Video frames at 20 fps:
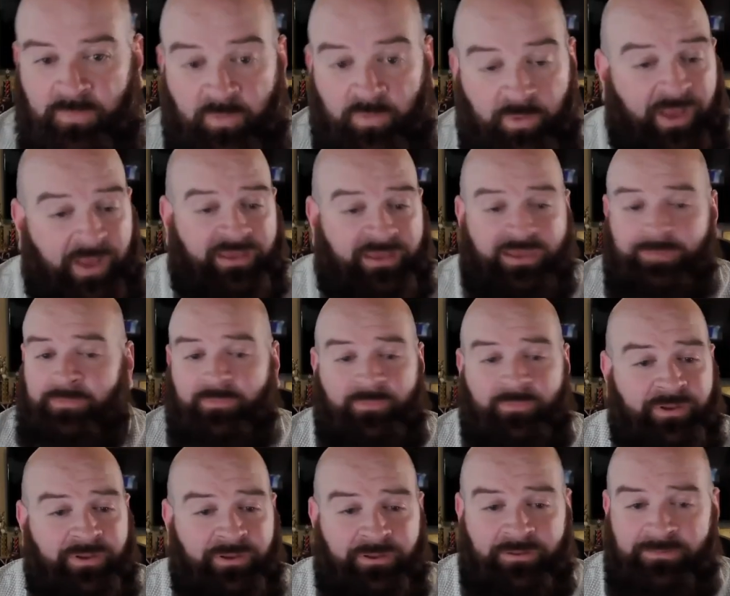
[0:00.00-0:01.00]
where I keep it
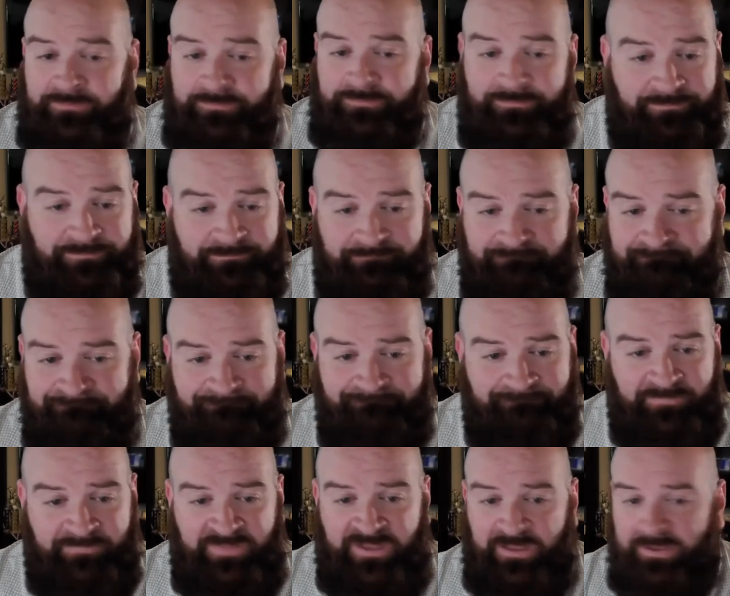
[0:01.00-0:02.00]
real,
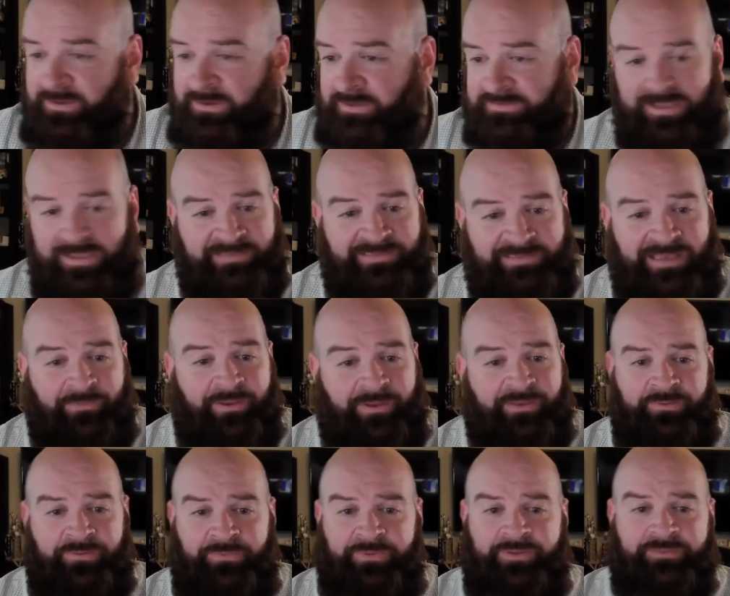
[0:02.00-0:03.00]
because that's how I
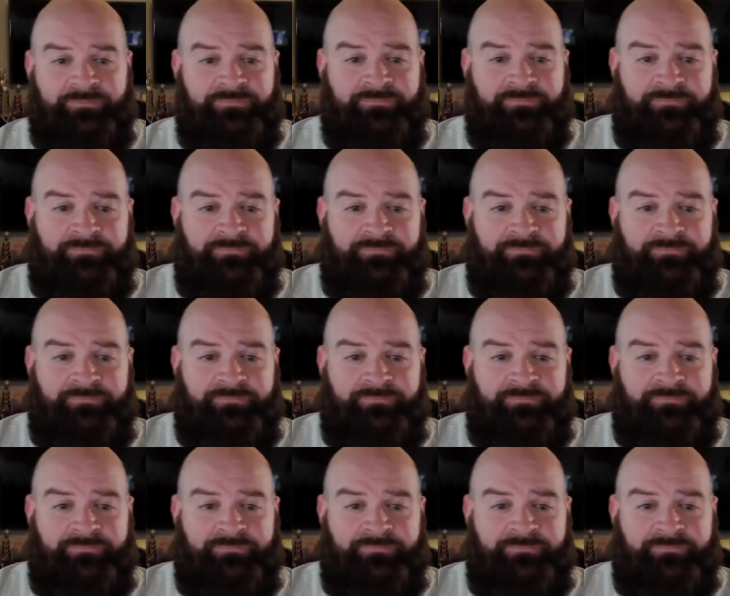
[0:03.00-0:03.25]
do it.